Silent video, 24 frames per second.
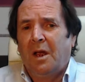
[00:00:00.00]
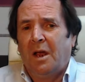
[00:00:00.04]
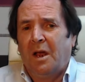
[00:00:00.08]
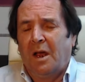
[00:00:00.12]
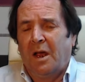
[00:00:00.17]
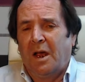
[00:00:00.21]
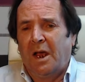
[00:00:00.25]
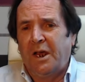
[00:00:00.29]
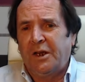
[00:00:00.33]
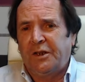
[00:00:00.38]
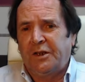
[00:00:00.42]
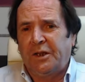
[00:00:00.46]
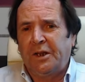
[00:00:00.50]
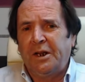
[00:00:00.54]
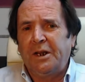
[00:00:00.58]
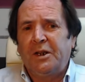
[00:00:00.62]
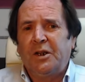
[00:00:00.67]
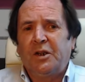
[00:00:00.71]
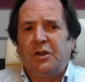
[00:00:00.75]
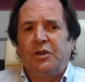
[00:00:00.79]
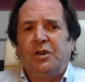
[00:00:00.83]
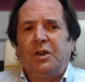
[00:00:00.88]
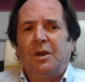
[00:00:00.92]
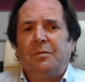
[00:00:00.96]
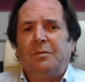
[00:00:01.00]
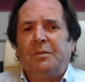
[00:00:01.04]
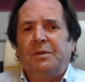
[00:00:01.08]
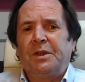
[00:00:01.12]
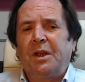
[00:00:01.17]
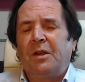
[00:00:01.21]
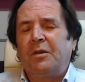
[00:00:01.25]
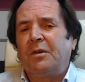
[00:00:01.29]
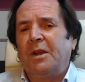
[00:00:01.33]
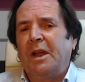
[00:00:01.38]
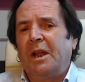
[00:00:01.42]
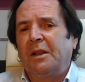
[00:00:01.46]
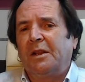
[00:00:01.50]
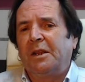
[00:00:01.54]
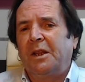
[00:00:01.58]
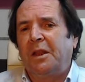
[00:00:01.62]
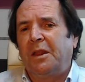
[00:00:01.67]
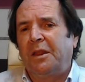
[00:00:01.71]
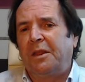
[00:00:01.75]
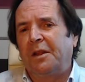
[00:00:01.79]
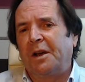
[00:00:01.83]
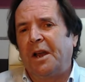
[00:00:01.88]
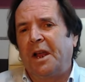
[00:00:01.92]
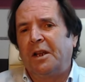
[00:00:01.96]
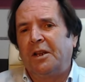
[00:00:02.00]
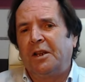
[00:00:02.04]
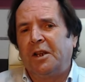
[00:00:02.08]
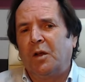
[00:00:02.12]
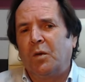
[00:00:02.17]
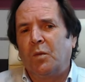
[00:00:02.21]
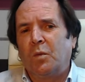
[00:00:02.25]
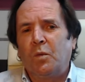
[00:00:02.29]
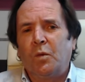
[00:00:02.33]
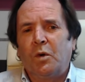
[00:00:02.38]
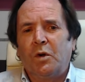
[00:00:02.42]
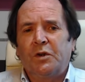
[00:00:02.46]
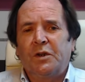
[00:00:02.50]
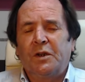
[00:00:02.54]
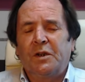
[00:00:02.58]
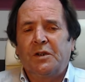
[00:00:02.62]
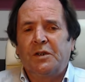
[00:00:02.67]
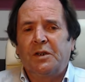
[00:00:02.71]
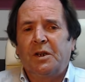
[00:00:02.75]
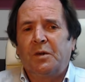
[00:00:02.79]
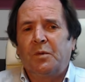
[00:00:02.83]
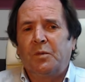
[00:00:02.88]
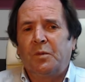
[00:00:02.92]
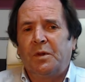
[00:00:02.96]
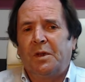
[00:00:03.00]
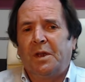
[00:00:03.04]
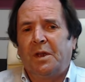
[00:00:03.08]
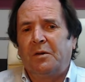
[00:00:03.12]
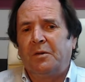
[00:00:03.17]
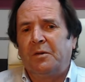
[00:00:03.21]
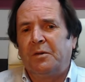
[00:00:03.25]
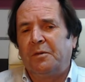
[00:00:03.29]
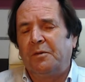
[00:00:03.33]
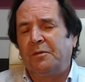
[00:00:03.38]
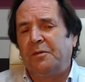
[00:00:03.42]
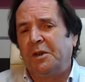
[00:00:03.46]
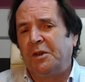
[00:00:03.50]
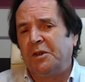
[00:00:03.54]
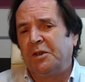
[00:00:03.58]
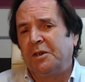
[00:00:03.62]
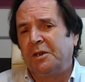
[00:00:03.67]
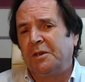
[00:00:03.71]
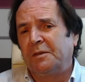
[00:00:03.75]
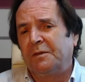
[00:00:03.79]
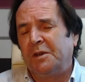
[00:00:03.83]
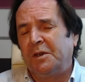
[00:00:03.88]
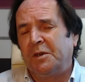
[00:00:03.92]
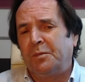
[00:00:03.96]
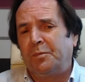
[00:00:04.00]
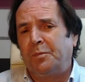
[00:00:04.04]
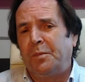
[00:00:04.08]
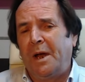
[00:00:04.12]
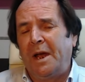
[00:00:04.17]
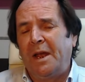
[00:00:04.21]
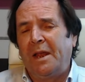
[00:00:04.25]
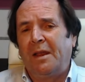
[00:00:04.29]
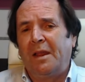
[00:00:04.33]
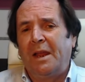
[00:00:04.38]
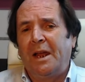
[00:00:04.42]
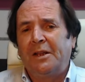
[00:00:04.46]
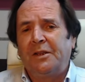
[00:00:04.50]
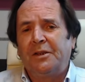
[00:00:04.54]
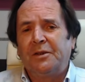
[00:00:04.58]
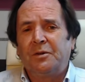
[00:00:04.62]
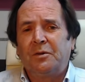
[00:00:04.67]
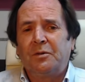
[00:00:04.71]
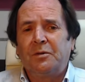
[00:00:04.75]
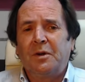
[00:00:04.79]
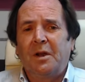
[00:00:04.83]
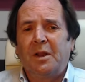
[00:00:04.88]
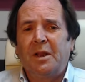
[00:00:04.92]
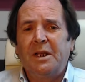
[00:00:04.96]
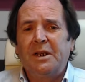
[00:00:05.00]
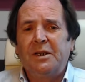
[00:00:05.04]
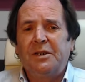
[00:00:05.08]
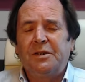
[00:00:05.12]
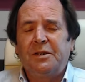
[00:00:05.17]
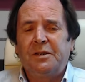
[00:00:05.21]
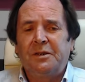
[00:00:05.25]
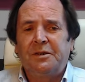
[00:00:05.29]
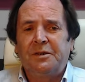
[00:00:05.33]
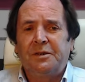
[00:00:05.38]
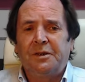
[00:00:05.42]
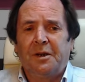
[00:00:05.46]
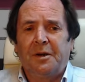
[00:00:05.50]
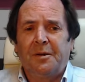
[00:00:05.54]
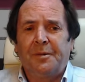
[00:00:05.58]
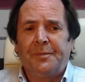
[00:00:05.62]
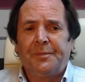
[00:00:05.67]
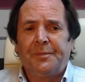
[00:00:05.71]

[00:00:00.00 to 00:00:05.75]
its leadership directly threatening Washington with a revision of its bilateral relationship.